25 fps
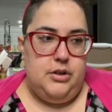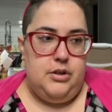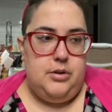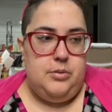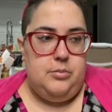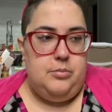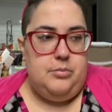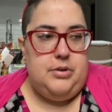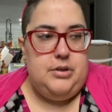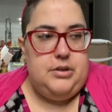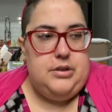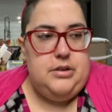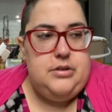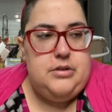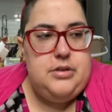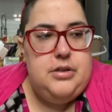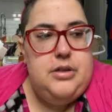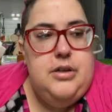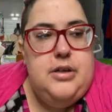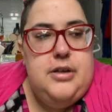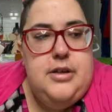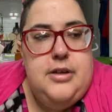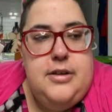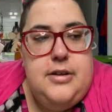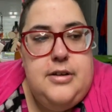But
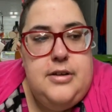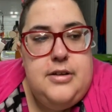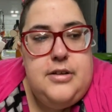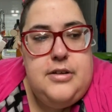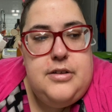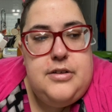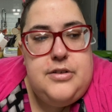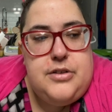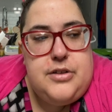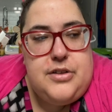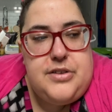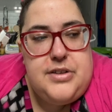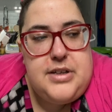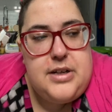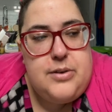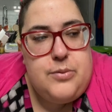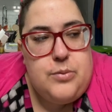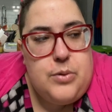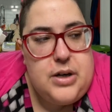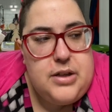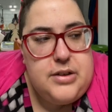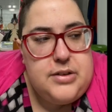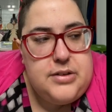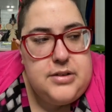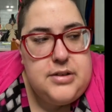the day
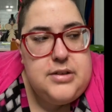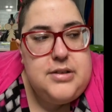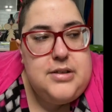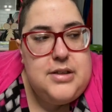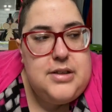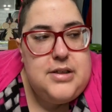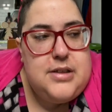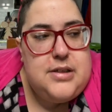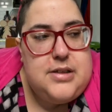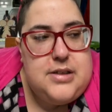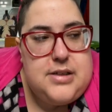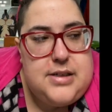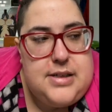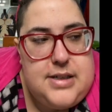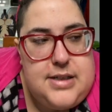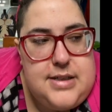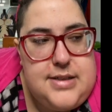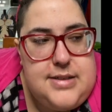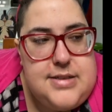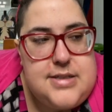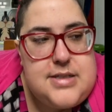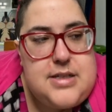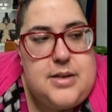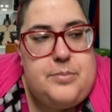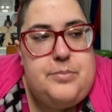one
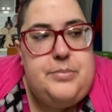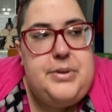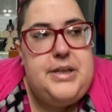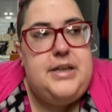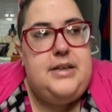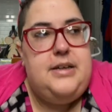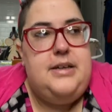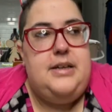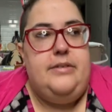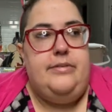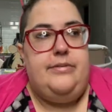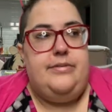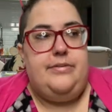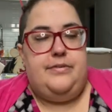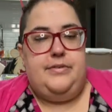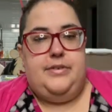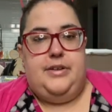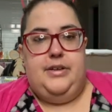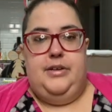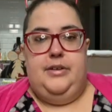is a big gift.